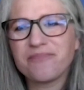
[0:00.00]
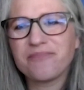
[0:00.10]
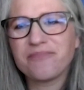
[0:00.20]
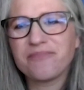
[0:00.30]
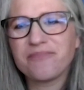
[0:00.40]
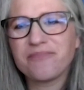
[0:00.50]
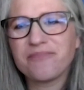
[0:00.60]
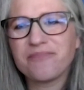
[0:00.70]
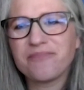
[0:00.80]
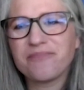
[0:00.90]

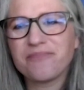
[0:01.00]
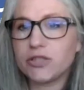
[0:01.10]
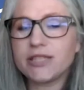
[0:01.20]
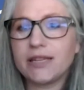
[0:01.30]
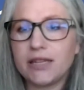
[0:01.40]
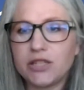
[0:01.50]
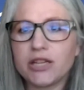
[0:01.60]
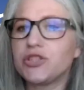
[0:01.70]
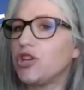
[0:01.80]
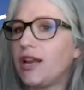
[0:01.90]
Sometimes it was just
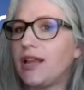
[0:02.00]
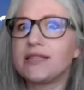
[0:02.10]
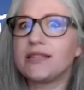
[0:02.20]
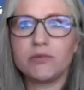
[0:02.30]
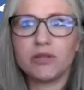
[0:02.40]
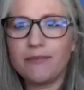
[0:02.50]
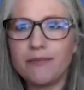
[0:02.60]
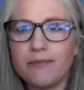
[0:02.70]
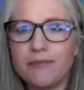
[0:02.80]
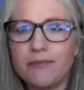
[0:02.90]
indigestion, and sometimes
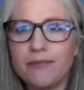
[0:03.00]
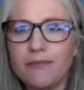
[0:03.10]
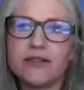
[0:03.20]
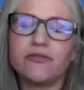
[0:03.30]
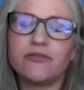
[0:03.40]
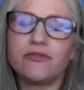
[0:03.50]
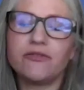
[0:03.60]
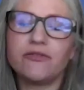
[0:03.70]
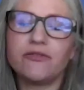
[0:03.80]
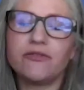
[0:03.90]
it definitely was
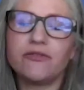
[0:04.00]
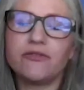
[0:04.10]
not.